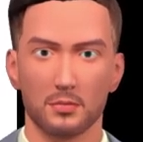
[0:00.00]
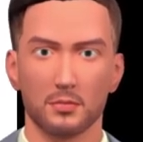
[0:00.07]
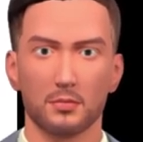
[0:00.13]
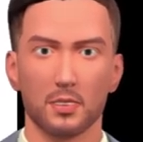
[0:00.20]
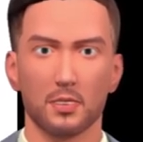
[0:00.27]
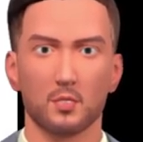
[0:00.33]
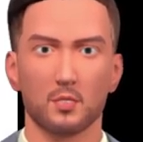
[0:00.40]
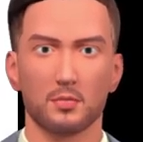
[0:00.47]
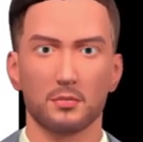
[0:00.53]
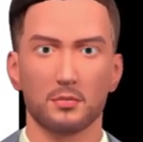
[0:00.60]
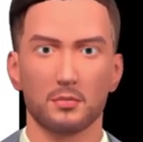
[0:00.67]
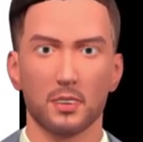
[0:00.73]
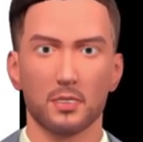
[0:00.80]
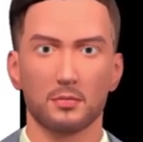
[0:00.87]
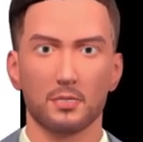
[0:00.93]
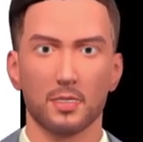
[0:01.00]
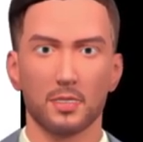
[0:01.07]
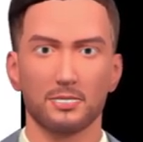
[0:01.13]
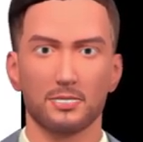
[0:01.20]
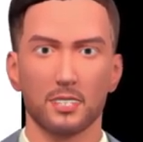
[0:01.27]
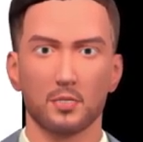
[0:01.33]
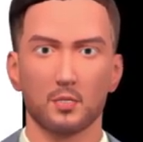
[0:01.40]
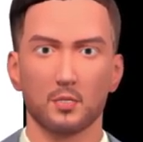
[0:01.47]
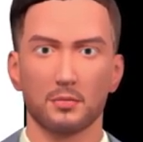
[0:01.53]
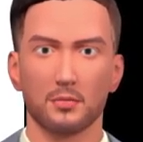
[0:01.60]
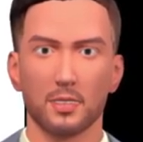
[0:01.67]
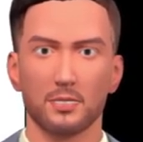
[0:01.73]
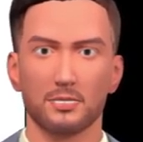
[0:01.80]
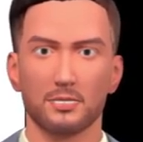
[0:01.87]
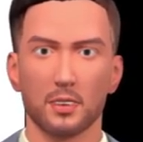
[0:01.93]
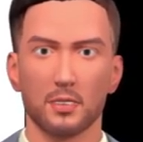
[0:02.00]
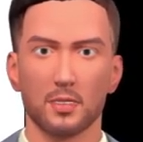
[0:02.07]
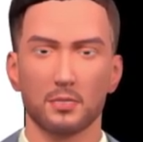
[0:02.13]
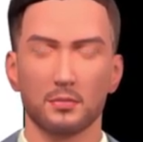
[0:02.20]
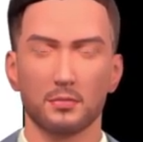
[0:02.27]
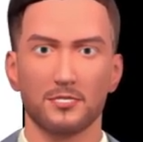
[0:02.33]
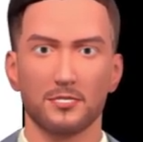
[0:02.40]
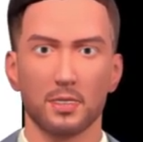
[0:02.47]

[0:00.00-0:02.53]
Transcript: It is essential to read all relevant documents